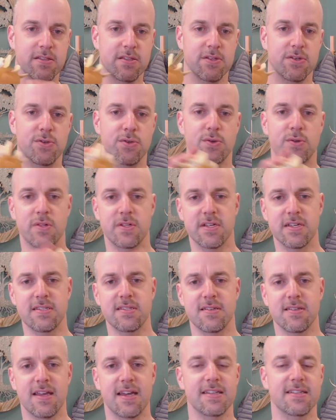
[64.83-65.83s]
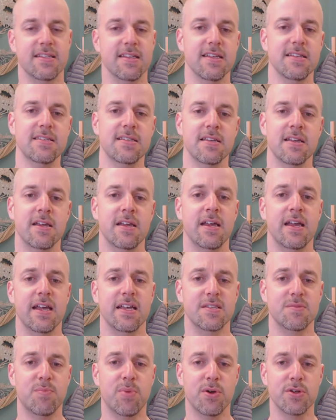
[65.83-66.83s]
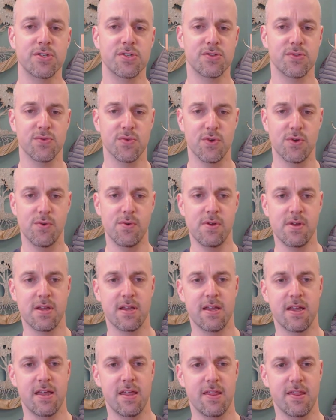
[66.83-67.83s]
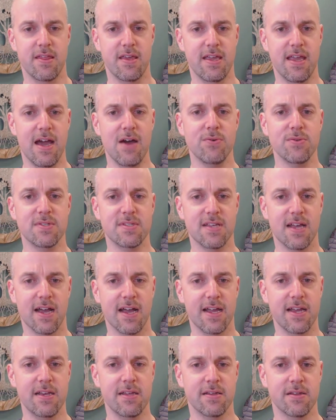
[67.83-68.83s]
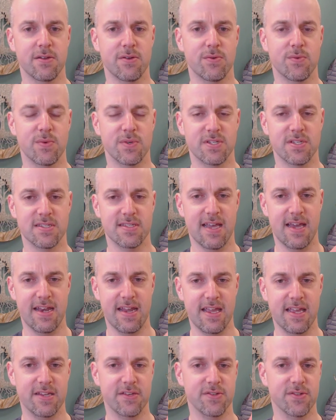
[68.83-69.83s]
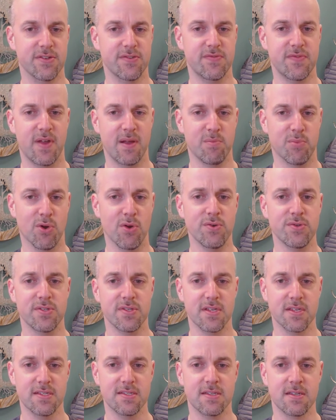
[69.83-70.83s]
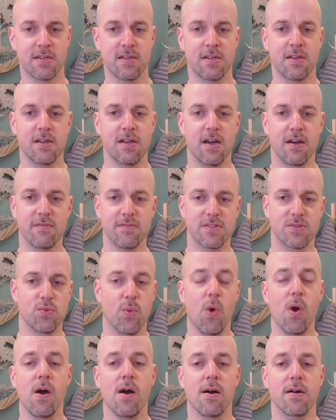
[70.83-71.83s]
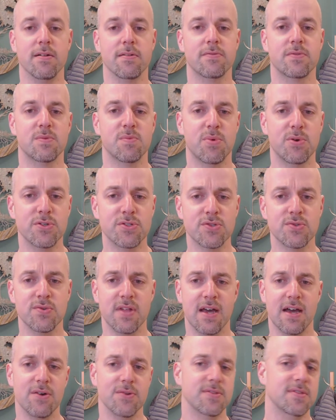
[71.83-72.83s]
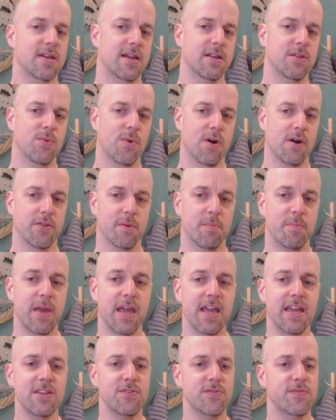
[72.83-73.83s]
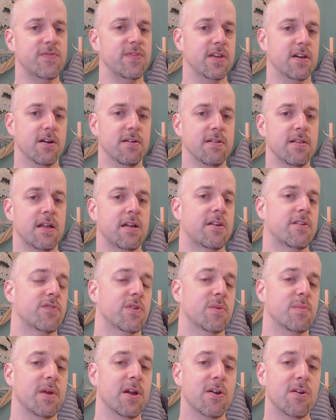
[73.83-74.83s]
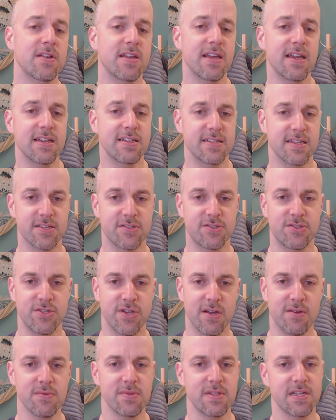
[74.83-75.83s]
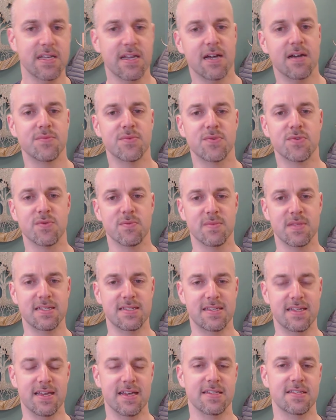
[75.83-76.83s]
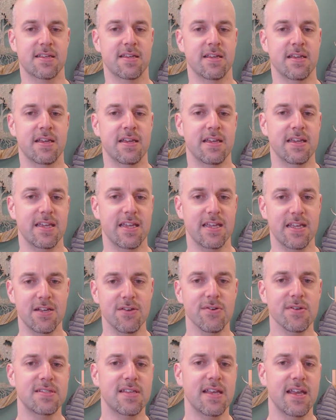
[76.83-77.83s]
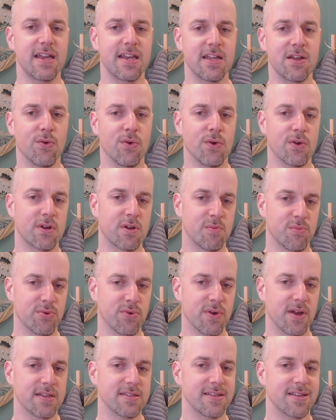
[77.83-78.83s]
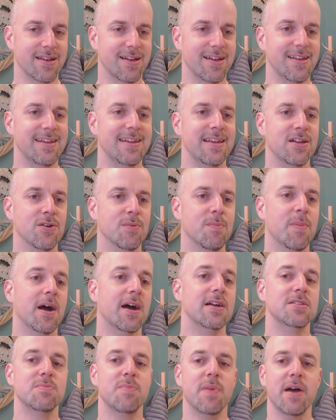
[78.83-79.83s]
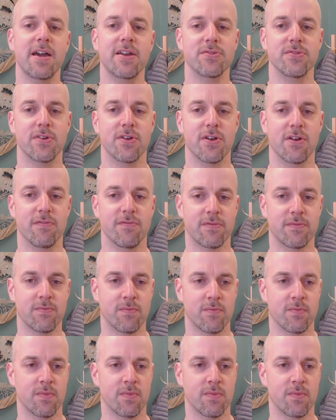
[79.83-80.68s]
the nucleus of that disc, has pushed through the outside, which is that annulus fibrosis of its wall, it's pushed through the outside of the wall. The pain you feel from a herniated disc generally comes from the disc irritating or compressing a nearby spinal nerve,